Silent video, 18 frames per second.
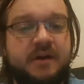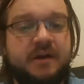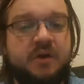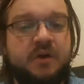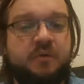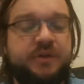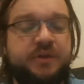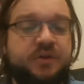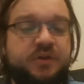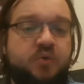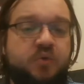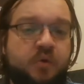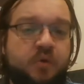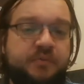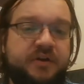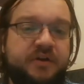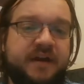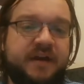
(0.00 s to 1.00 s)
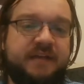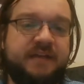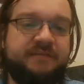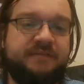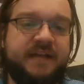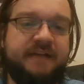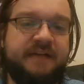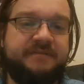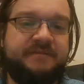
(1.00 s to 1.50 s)
what the core book kind of
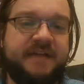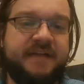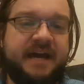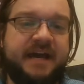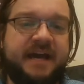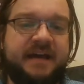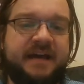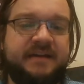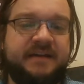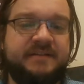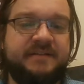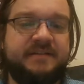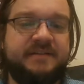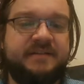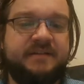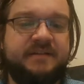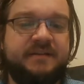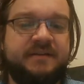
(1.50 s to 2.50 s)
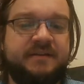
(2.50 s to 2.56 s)
left as